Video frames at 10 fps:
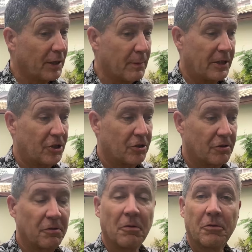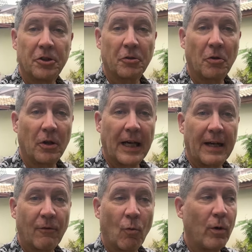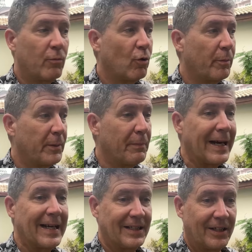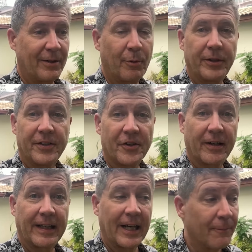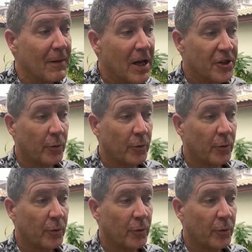much, she's kind of a one-woman band here putting this all together. So